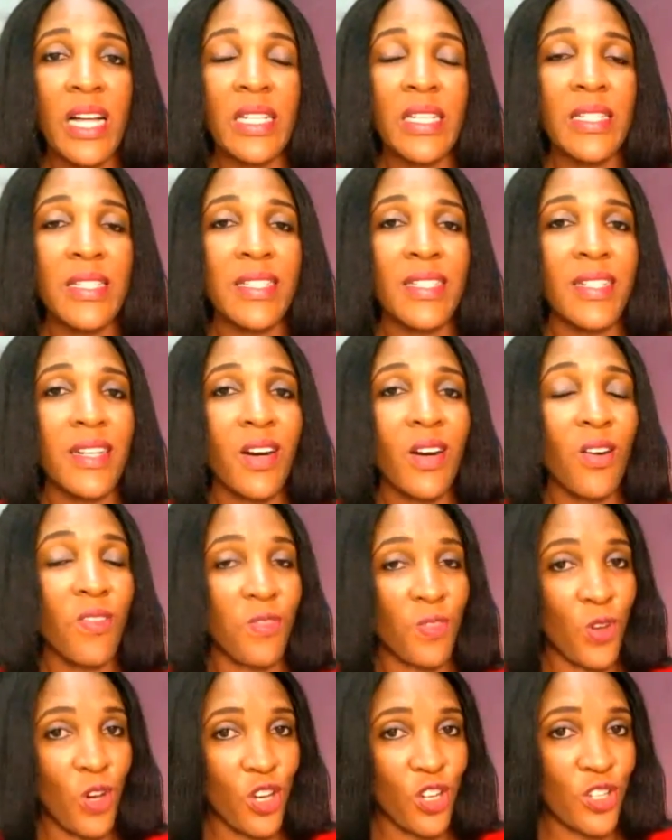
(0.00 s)
and
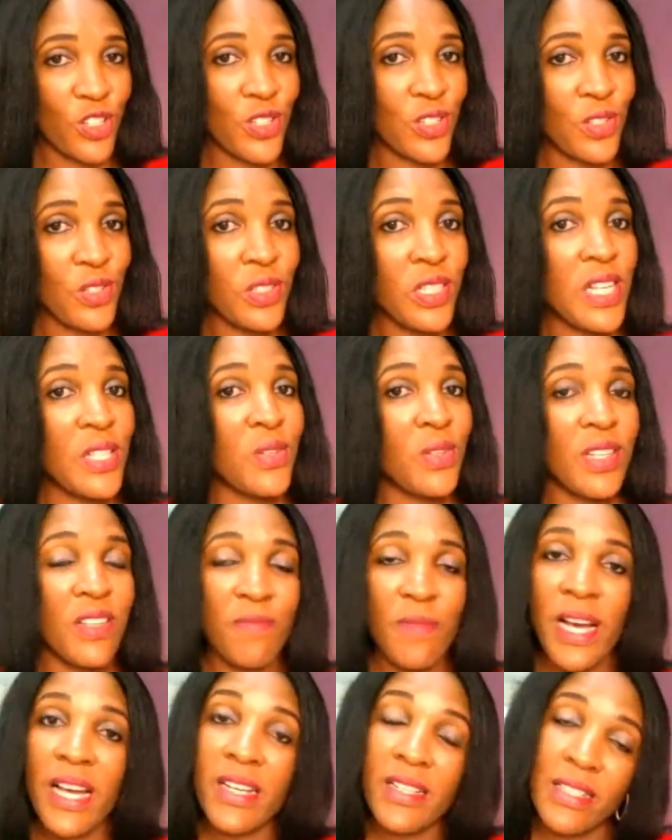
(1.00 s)
of course you need to
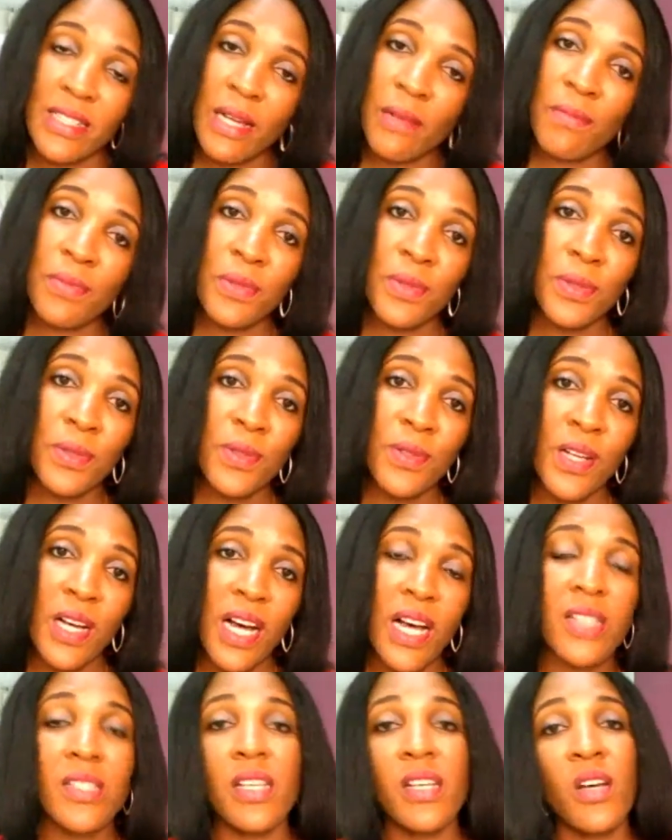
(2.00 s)
lead by example.
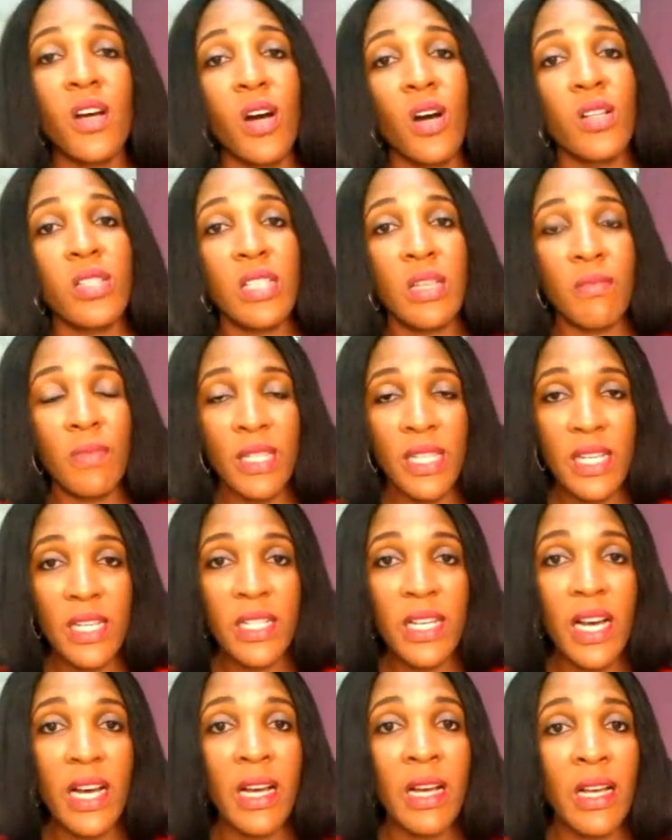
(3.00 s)
As a core team
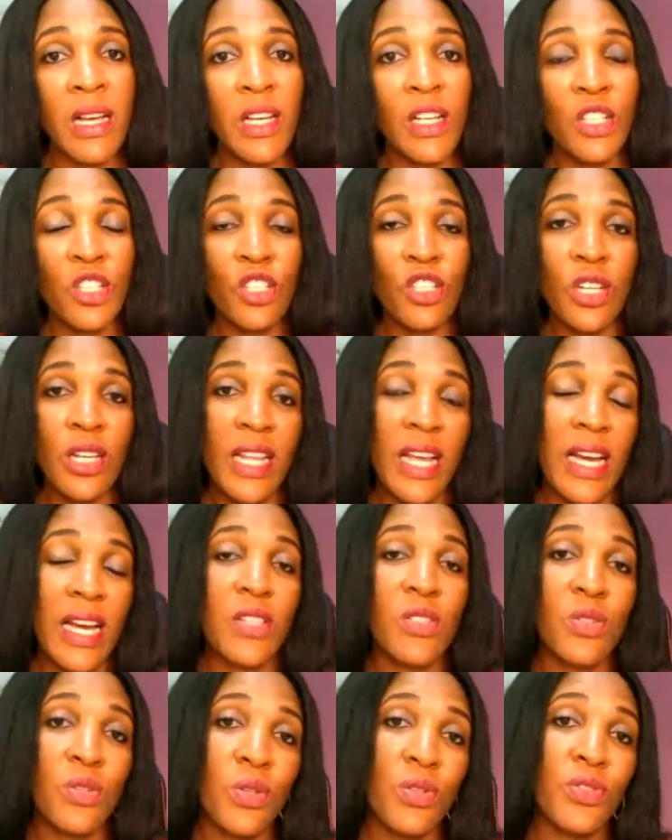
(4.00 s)
leader, like
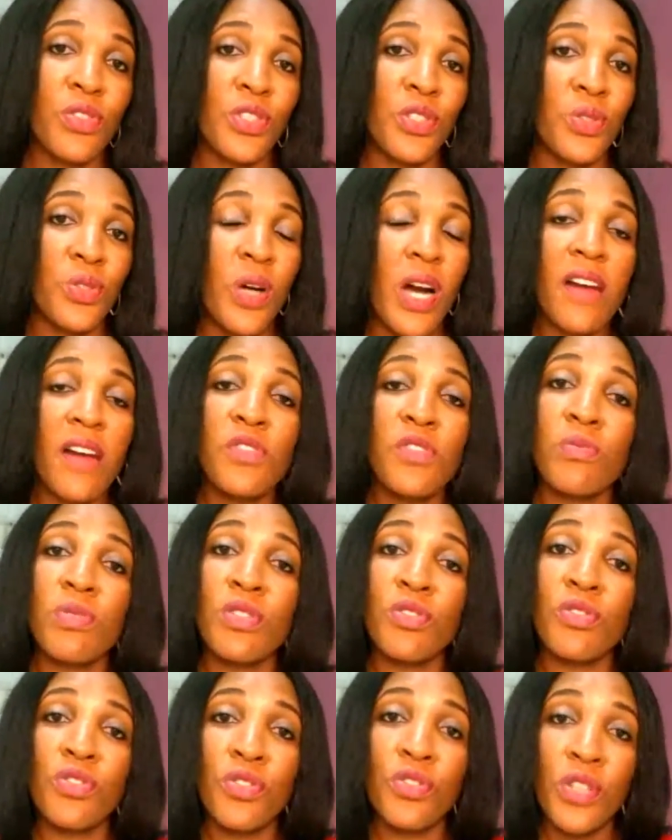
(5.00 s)
I told you, you have to
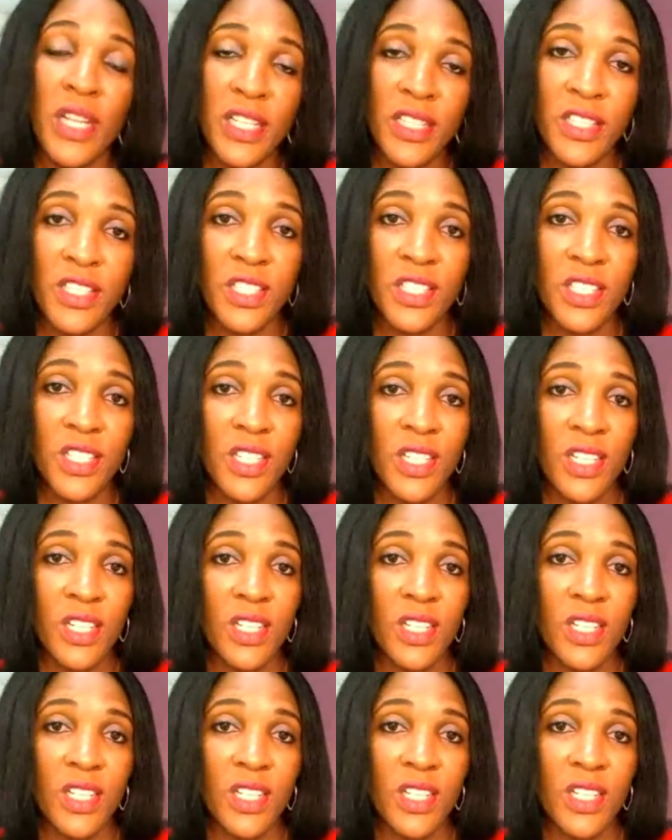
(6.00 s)
be trained.